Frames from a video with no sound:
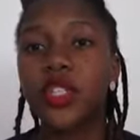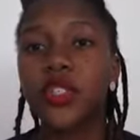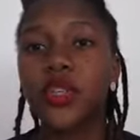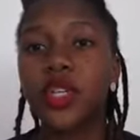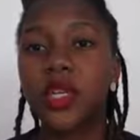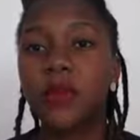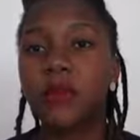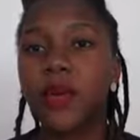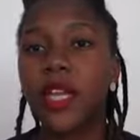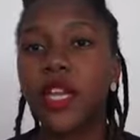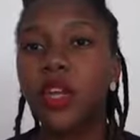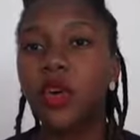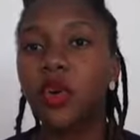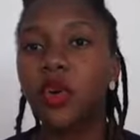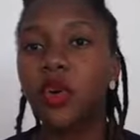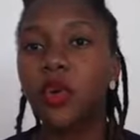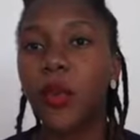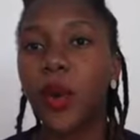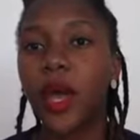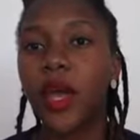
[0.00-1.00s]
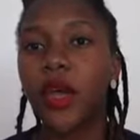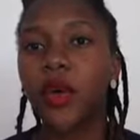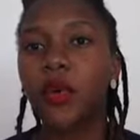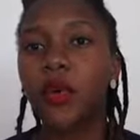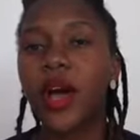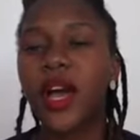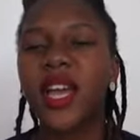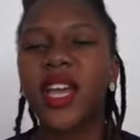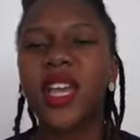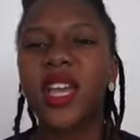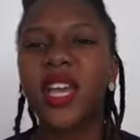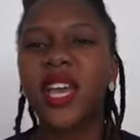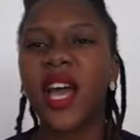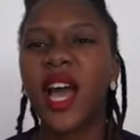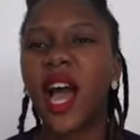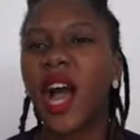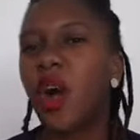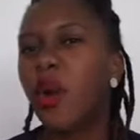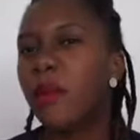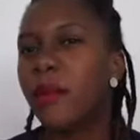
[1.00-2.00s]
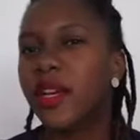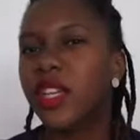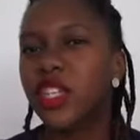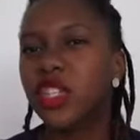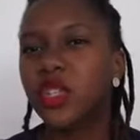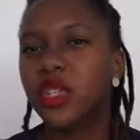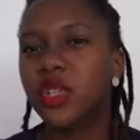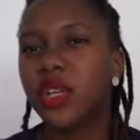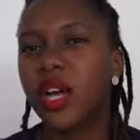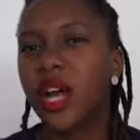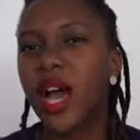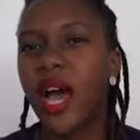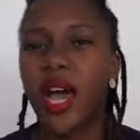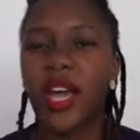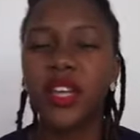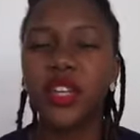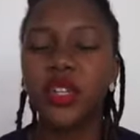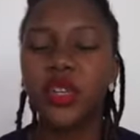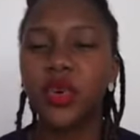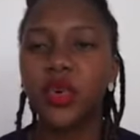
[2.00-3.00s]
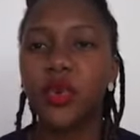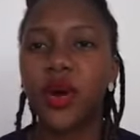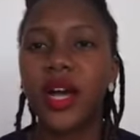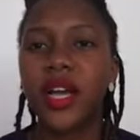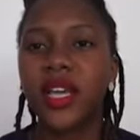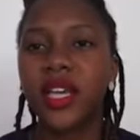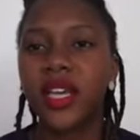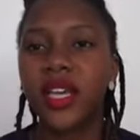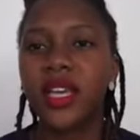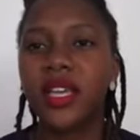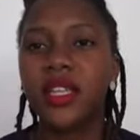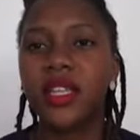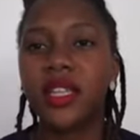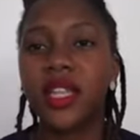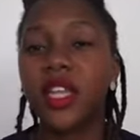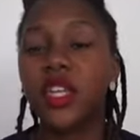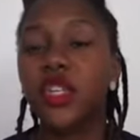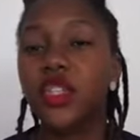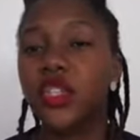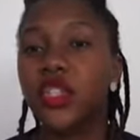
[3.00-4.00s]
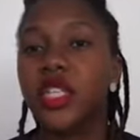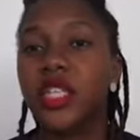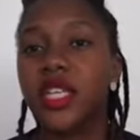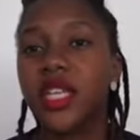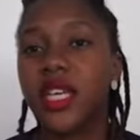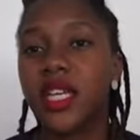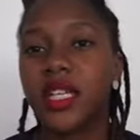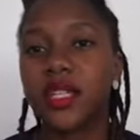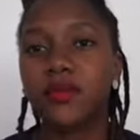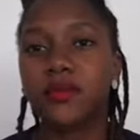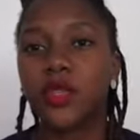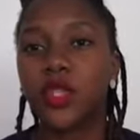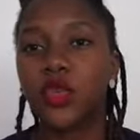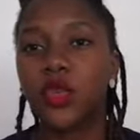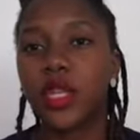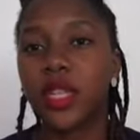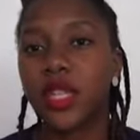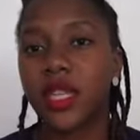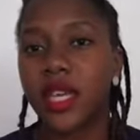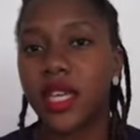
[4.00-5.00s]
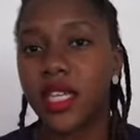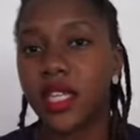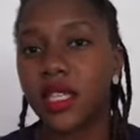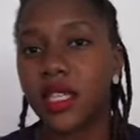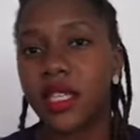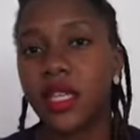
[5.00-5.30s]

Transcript: So depending on where you're working, how much hard you're working, they usually get between that,